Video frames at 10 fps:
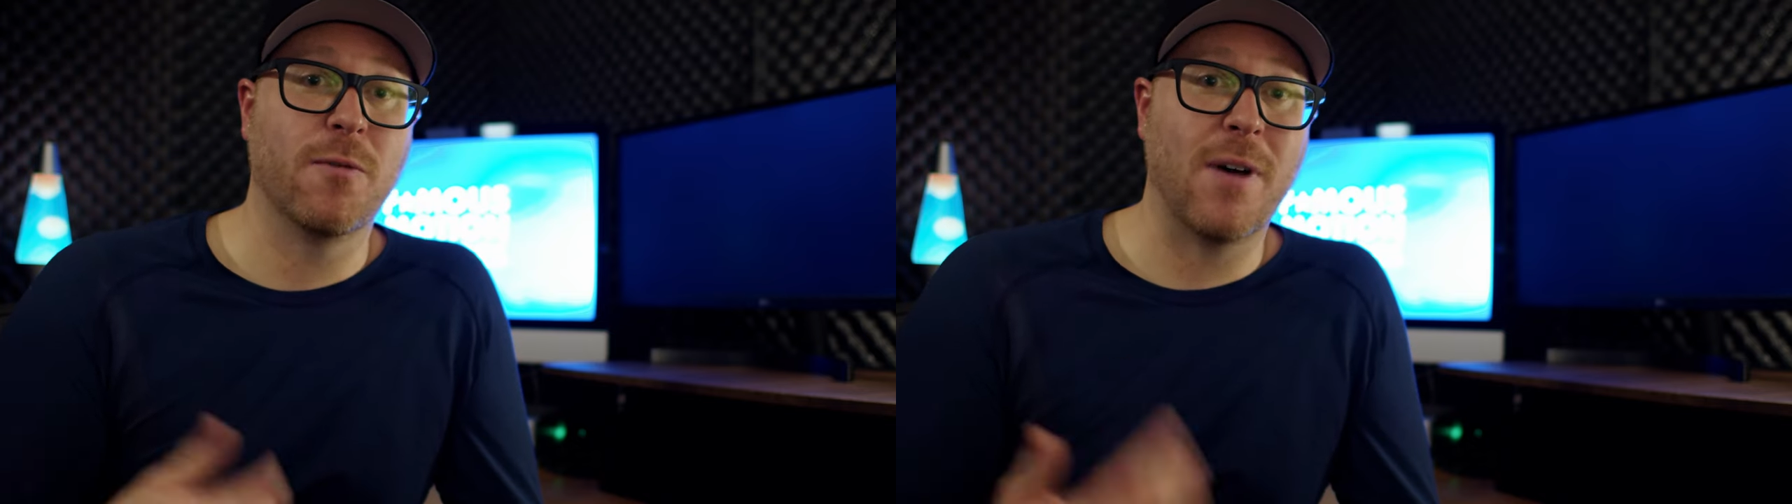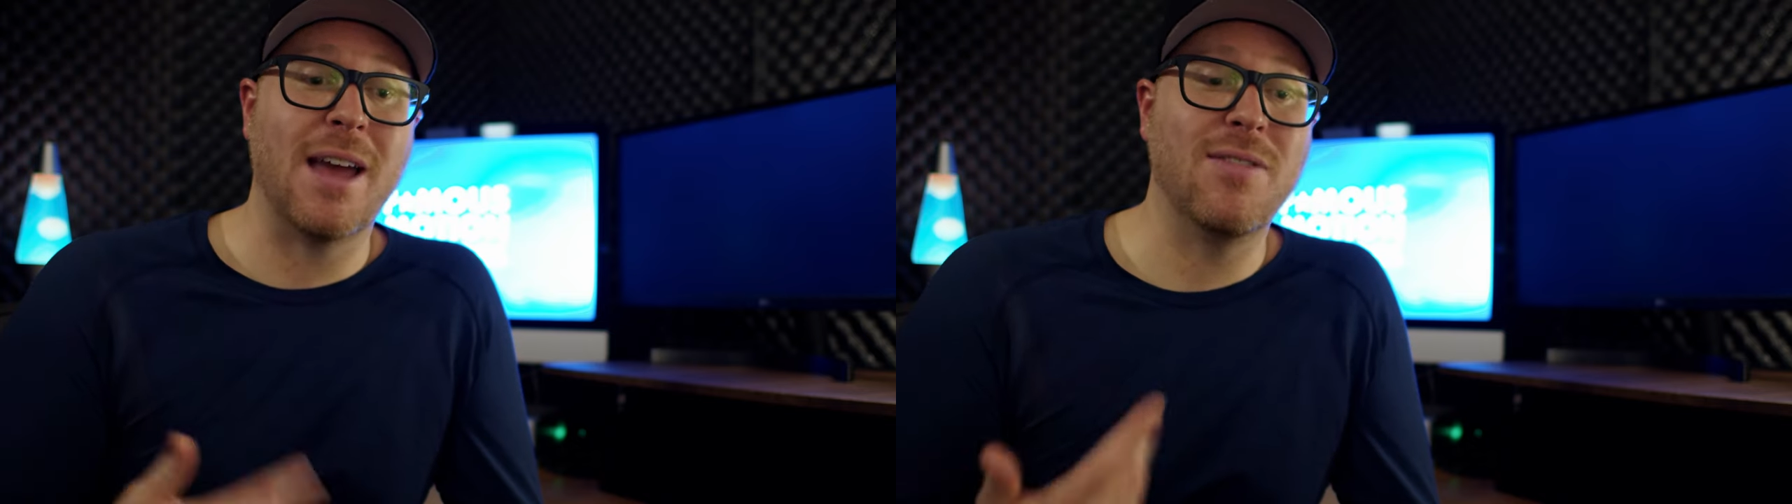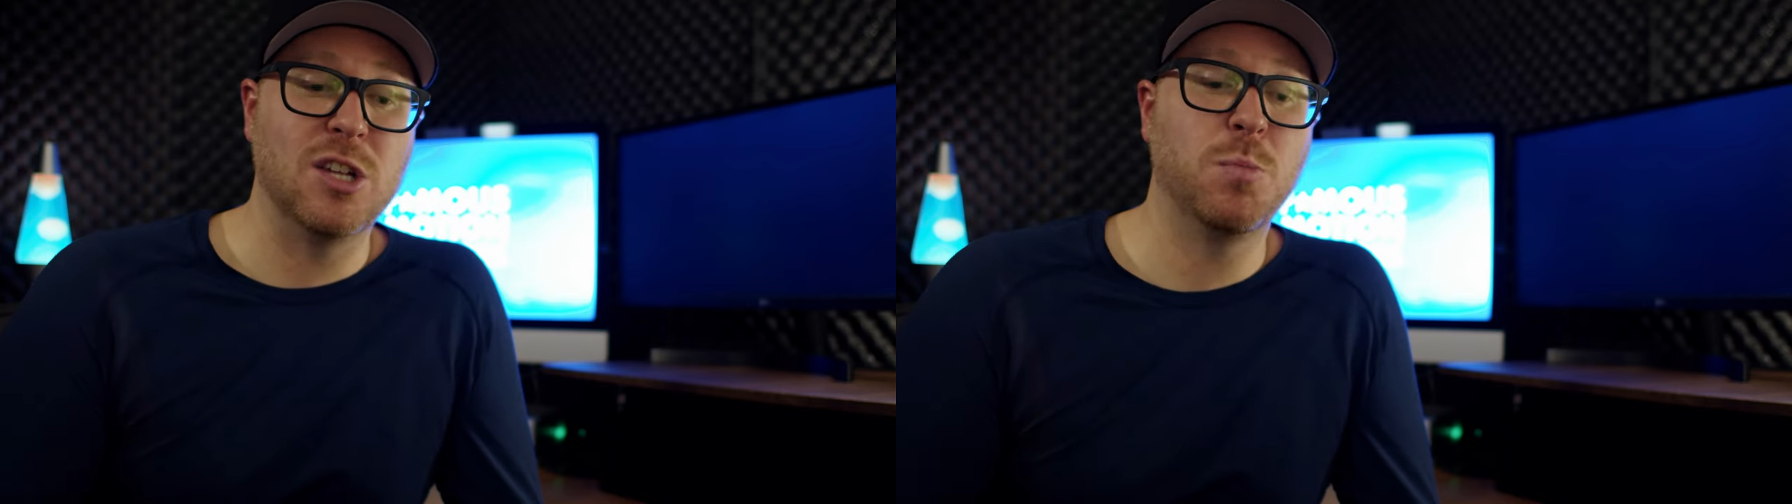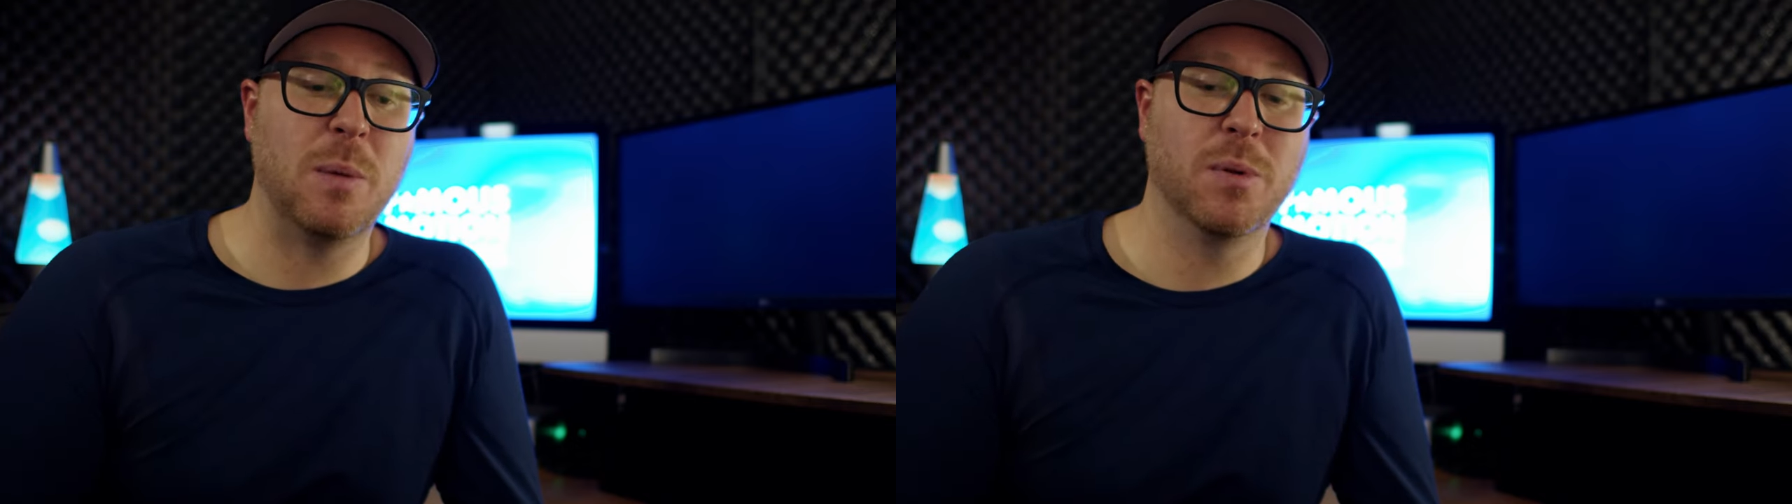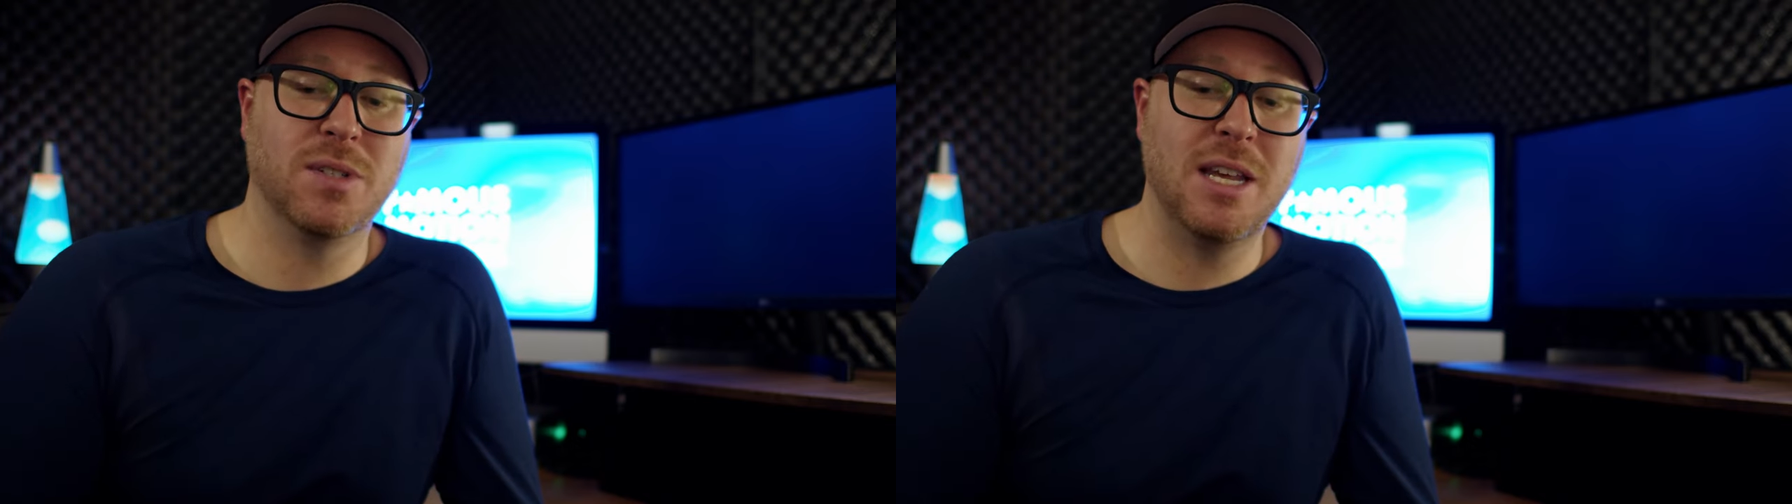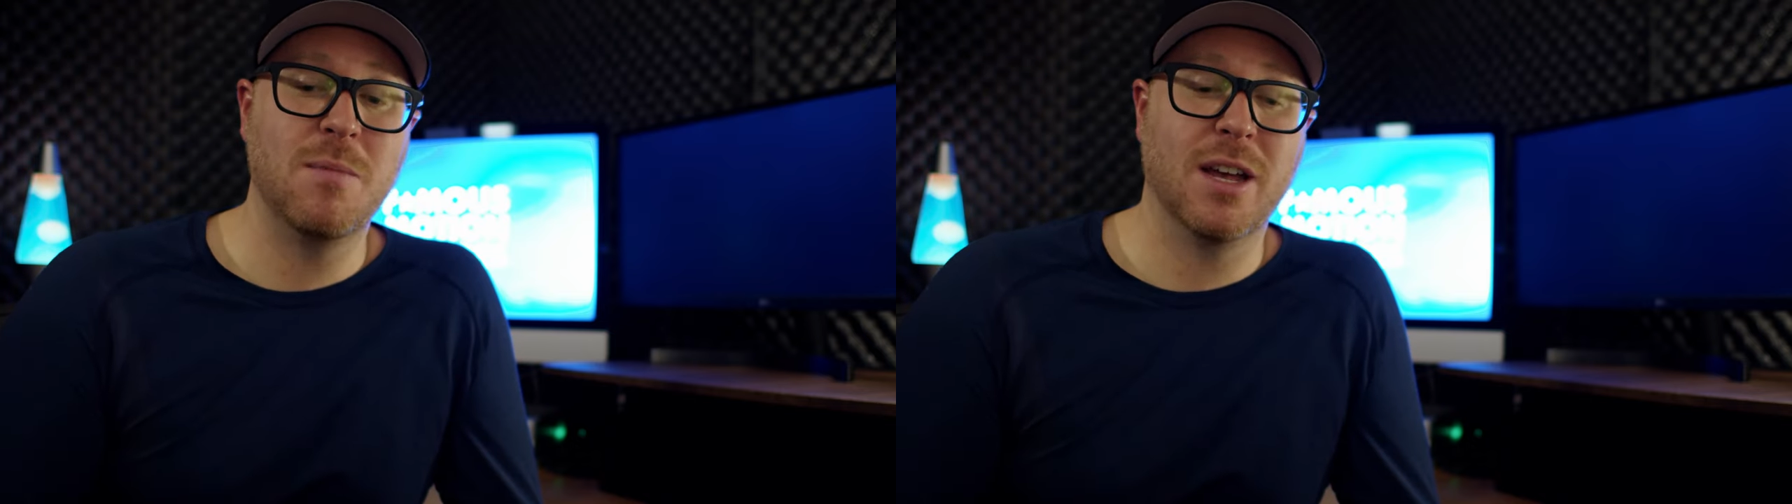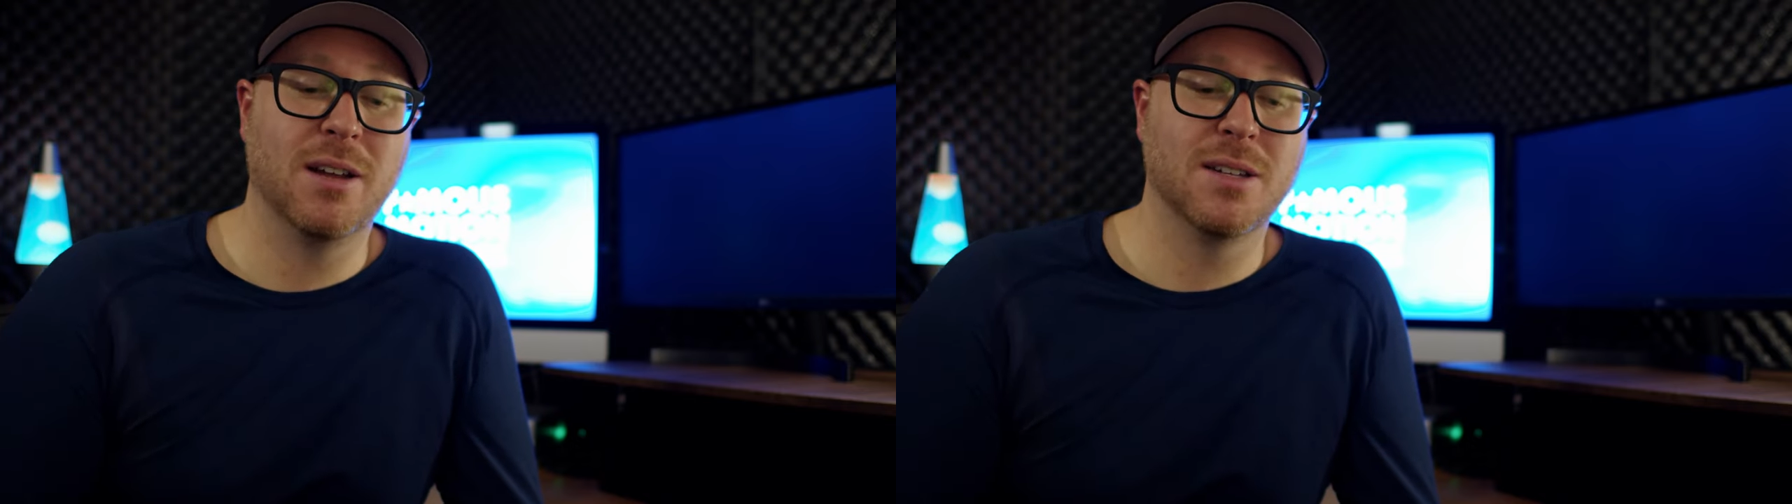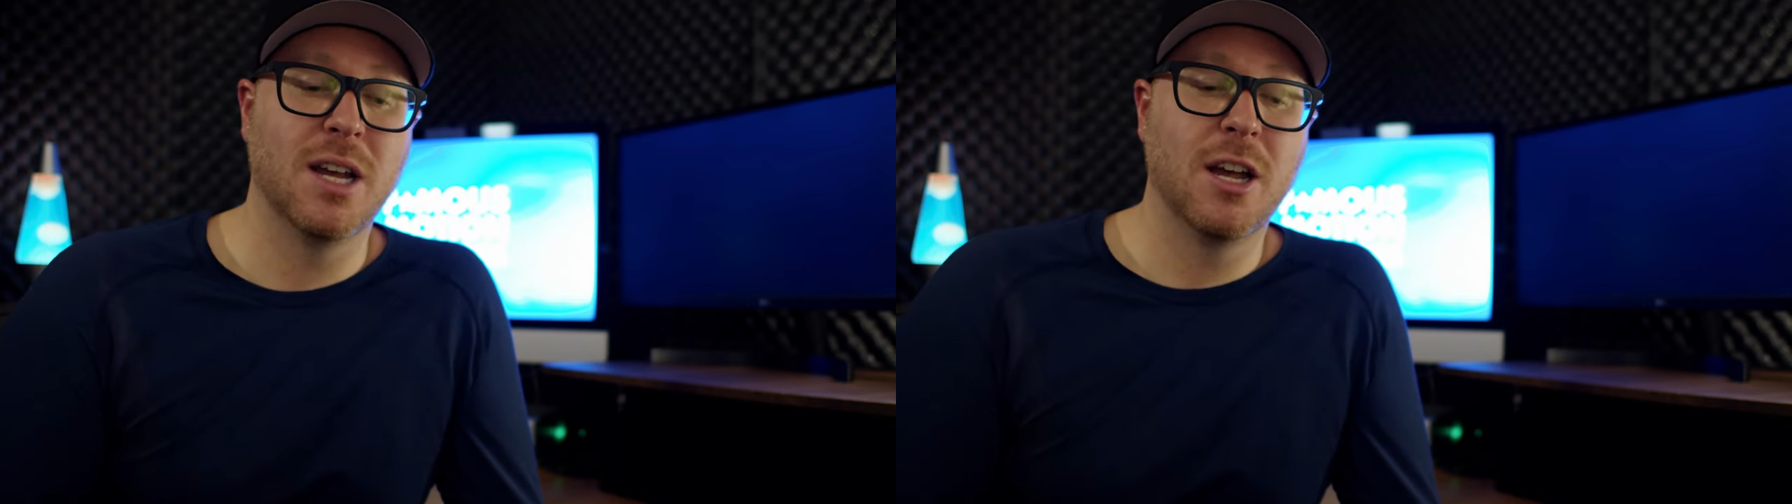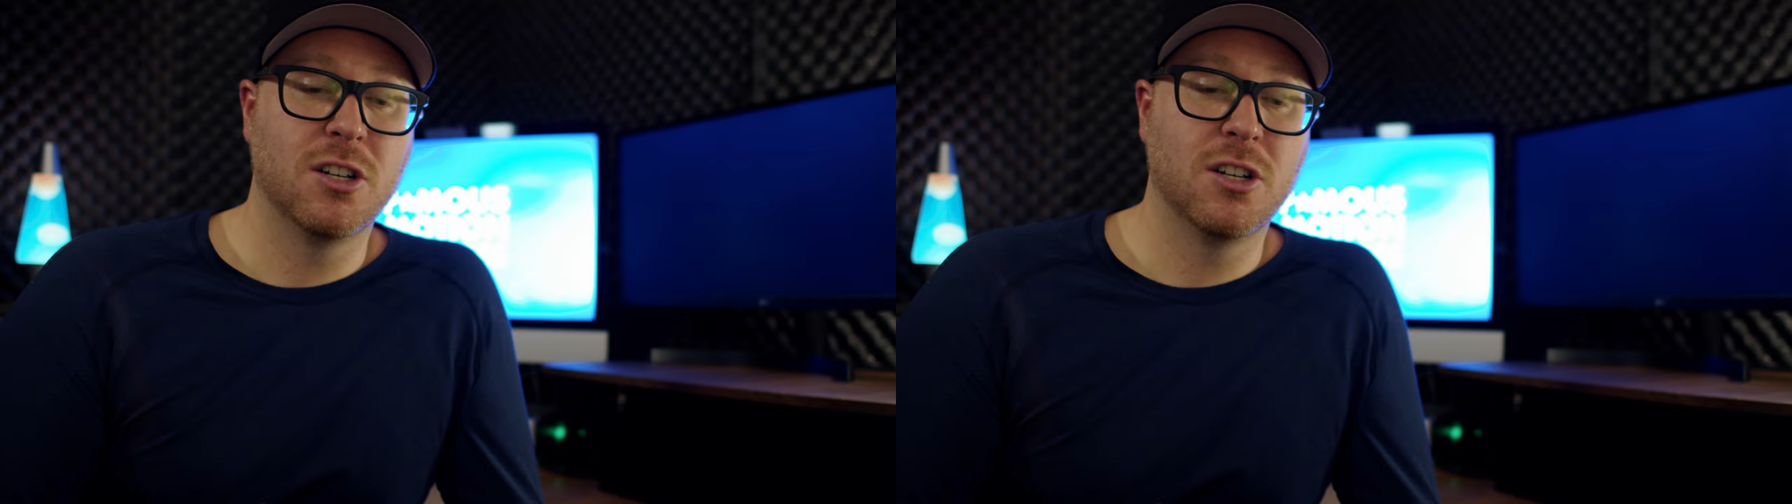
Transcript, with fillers: find these people's emails